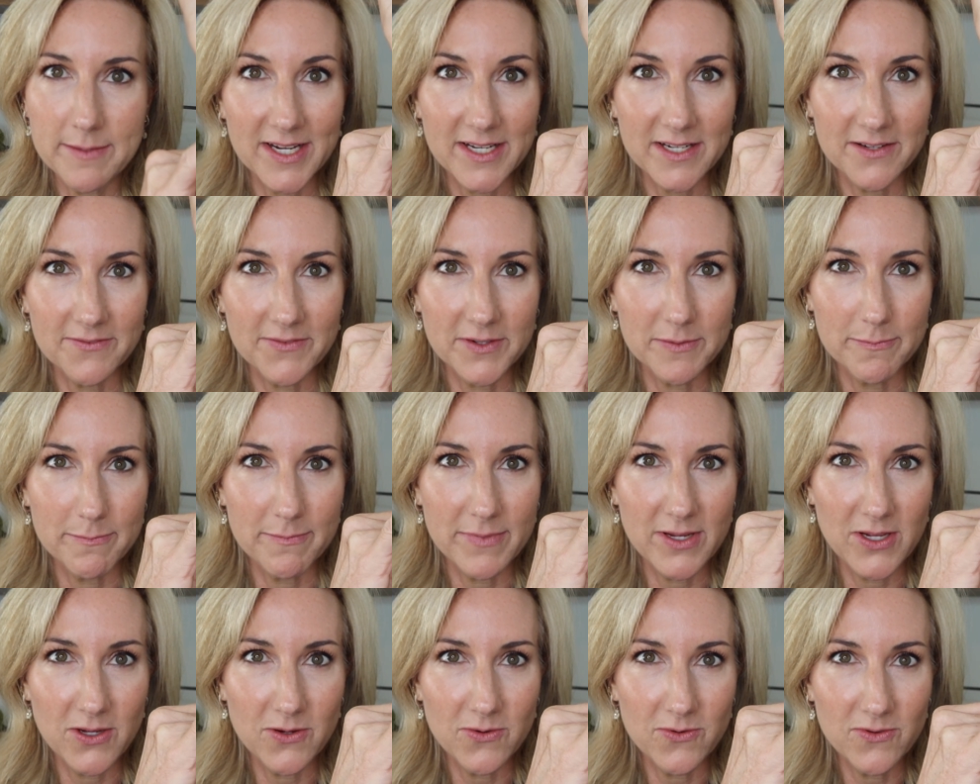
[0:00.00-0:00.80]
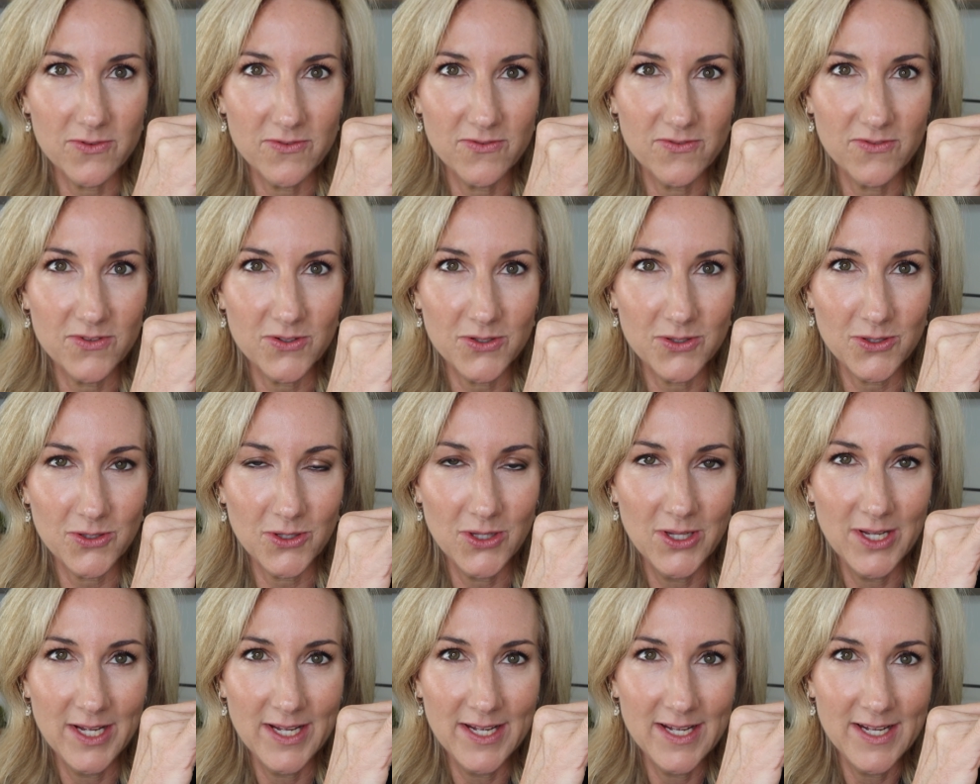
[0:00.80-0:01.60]
Kind of a
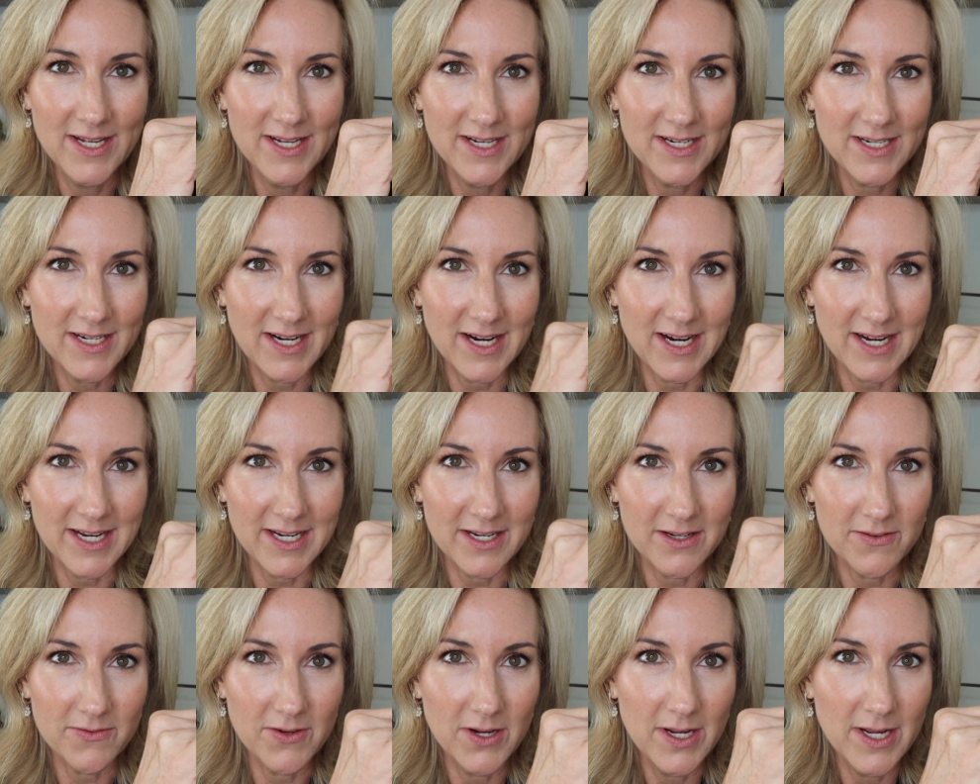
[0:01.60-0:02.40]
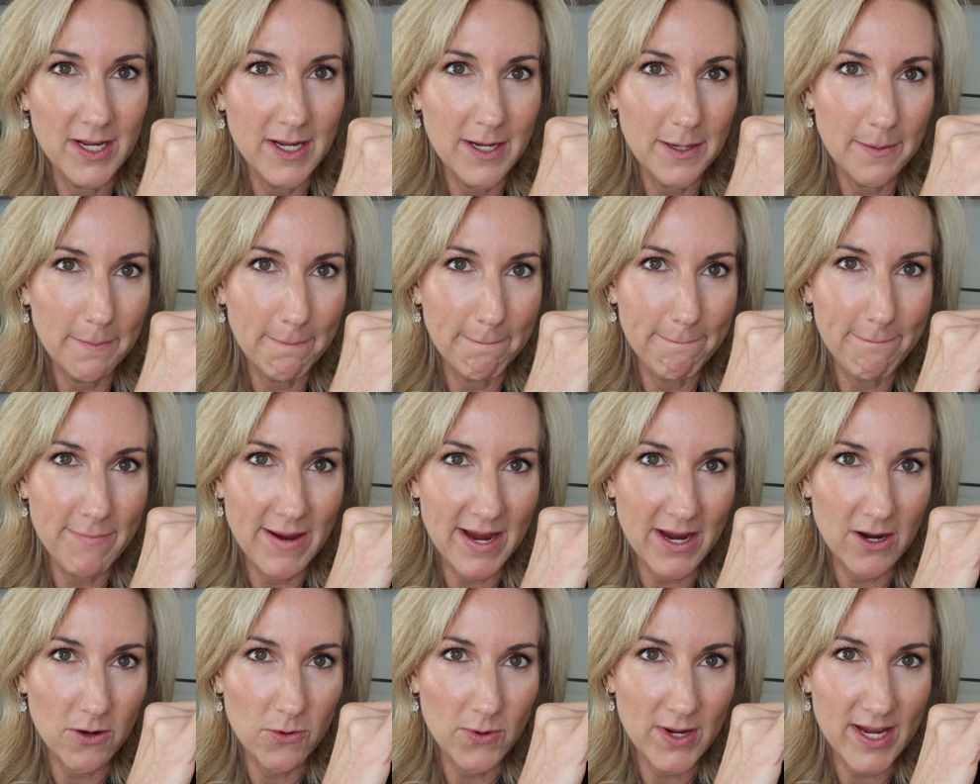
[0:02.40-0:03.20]
beautiful kind of
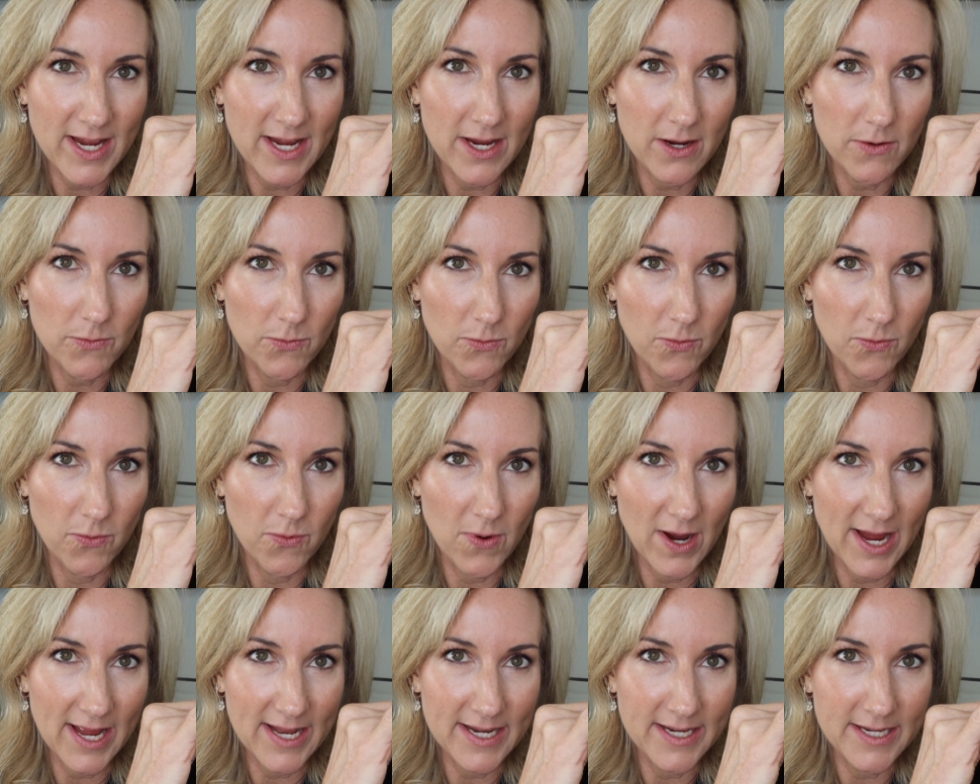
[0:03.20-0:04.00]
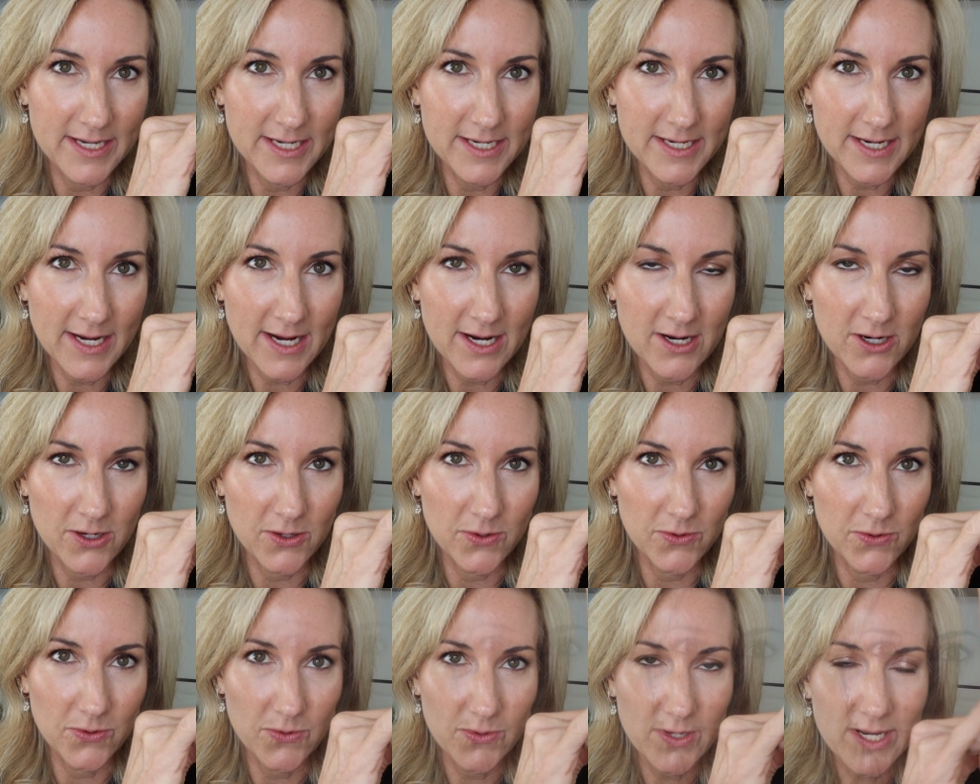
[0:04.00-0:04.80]
berry red
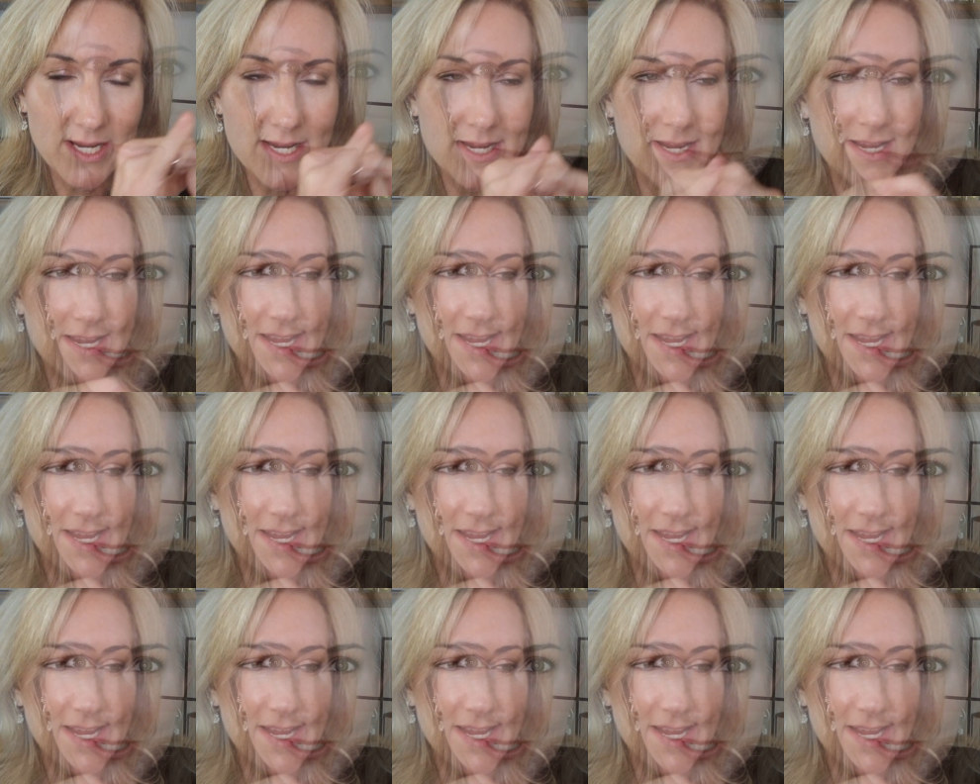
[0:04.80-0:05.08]
tone.